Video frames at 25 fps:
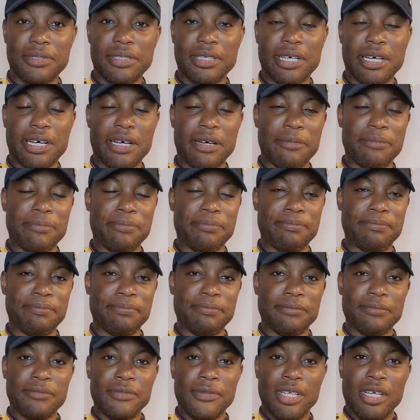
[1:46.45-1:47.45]
Um,
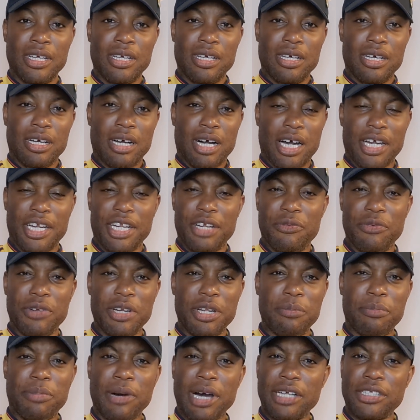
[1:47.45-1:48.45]
I didn't
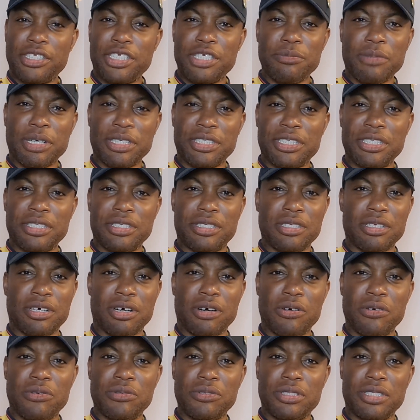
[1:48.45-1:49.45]
really buy too much into the
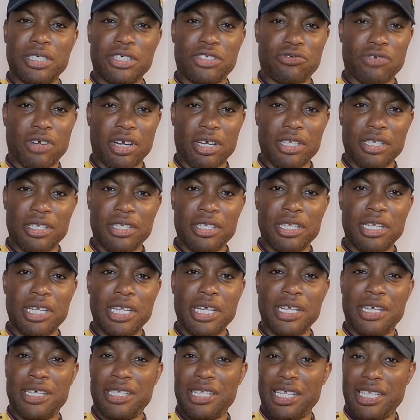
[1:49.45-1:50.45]
whole they're struggling in the
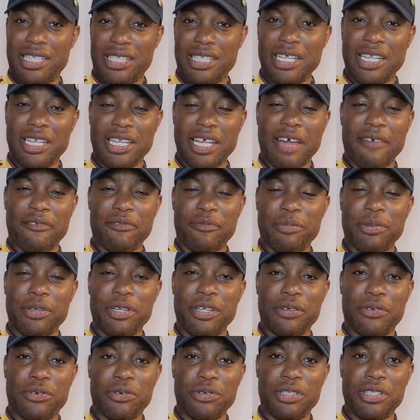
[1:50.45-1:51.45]
league, and they haven't
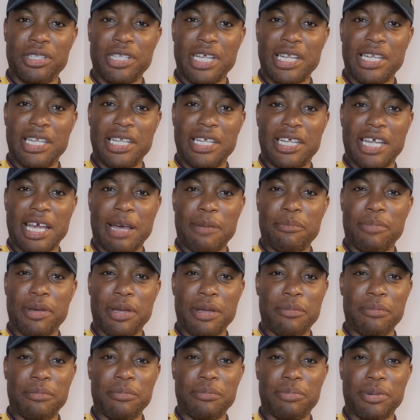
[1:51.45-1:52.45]
been a good in their league
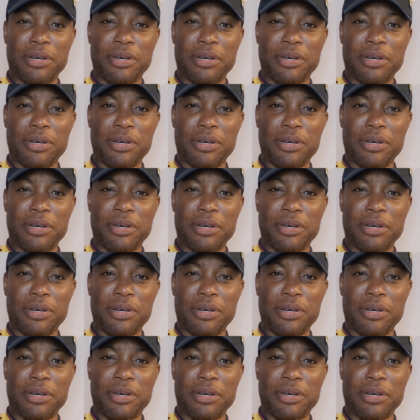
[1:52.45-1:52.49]
campaign,